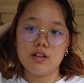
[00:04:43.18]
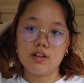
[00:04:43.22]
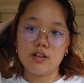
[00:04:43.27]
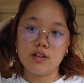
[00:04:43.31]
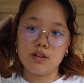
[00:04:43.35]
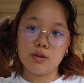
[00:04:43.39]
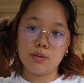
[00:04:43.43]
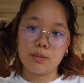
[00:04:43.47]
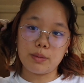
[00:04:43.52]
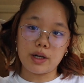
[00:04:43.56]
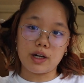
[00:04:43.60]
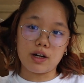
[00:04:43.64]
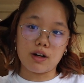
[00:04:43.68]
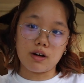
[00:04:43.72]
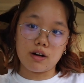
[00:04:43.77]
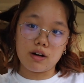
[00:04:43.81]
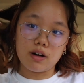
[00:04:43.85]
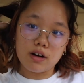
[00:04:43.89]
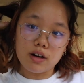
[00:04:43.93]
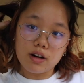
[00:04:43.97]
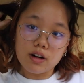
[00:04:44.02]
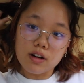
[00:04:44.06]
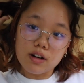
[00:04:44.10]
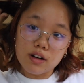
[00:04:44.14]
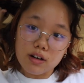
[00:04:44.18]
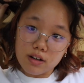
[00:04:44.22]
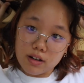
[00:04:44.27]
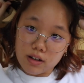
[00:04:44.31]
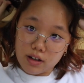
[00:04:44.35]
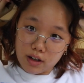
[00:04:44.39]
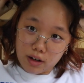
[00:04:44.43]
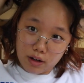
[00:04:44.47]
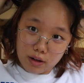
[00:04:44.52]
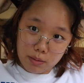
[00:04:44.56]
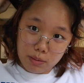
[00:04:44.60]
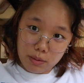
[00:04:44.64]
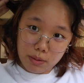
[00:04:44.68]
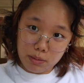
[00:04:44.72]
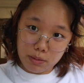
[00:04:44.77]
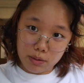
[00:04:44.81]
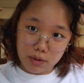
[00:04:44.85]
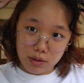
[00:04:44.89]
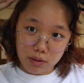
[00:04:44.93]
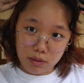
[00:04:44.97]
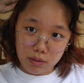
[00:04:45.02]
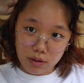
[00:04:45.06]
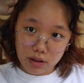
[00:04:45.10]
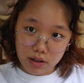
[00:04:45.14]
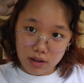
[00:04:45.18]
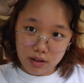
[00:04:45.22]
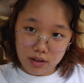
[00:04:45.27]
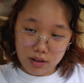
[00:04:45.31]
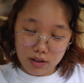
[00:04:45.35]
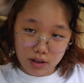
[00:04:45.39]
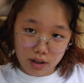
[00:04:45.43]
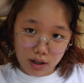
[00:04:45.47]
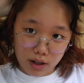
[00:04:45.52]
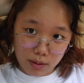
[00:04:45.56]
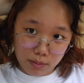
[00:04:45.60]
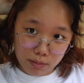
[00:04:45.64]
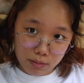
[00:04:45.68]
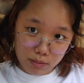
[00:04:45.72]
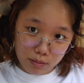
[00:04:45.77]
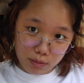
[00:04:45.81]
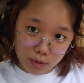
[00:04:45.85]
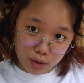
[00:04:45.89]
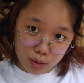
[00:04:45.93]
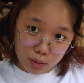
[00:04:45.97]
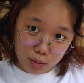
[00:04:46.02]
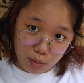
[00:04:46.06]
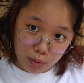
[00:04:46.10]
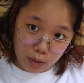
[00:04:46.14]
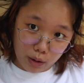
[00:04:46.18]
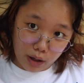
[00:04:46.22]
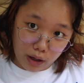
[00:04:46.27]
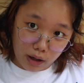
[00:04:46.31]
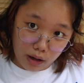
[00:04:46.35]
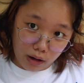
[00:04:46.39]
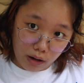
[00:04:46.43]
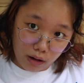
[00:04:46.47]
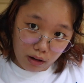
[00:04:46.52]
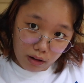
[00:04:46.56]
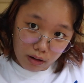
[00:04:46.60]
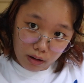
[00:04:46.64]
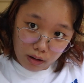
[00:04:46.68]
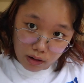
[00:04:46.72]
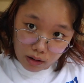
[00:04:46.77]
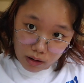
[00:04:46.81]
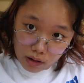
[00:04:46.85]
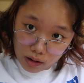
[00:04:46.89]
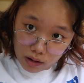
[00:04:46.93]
Oh my god, how do people do this? I'm sweating.